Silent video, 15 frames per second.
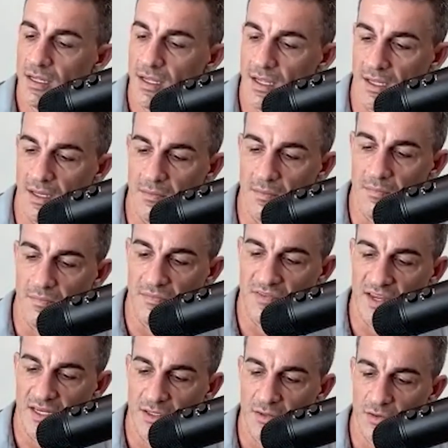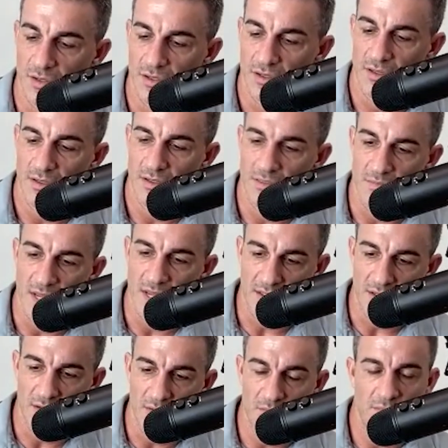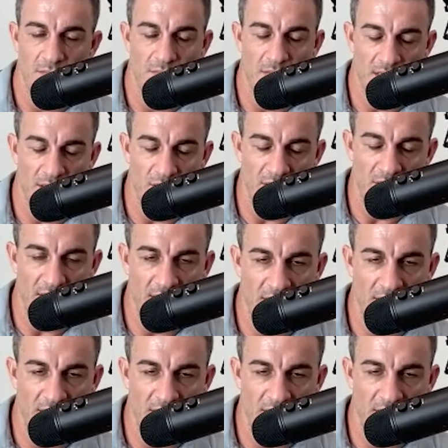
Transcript: and making on that